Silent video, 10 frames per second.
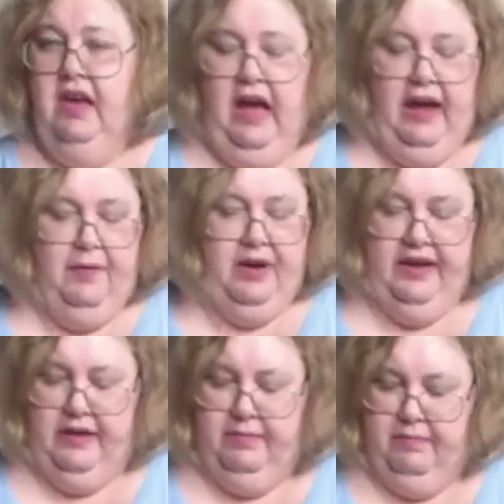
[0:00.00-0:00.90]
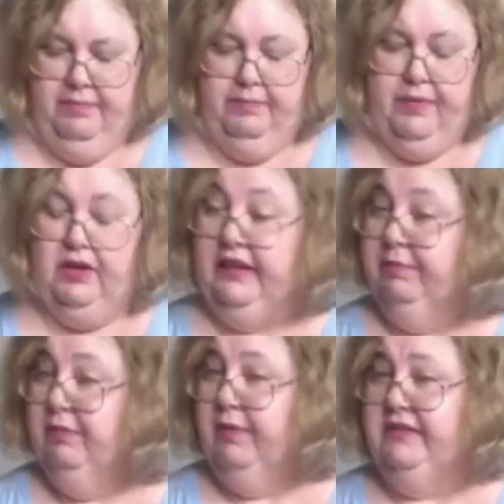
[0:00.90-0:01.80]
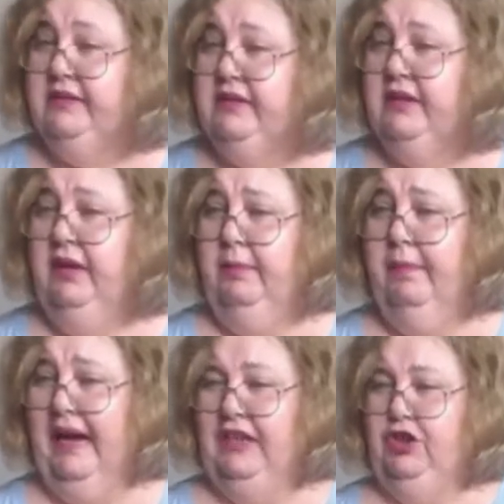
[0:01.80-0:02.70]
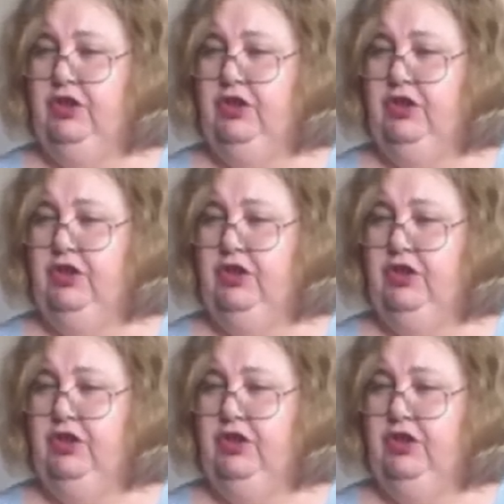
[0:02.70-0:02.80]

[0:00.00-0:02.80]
I went ahead and balled up the rest of the batch of